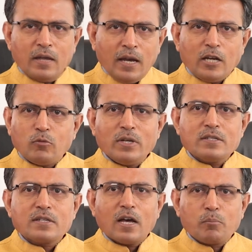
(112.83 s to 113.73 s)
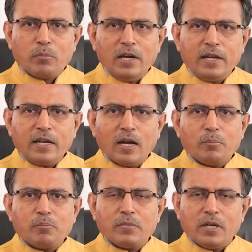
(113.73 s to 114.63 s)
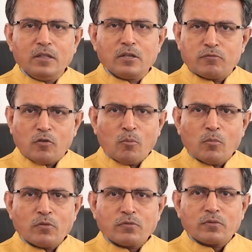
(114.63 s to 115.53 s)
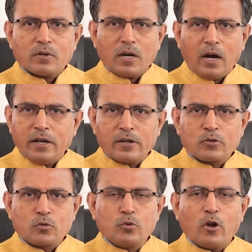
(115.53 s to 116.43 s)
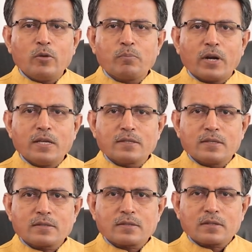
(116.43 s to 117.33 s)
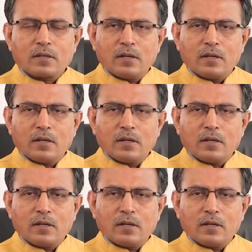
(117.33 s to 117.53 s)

Headwinds are building up in the form of higher crude oil prices,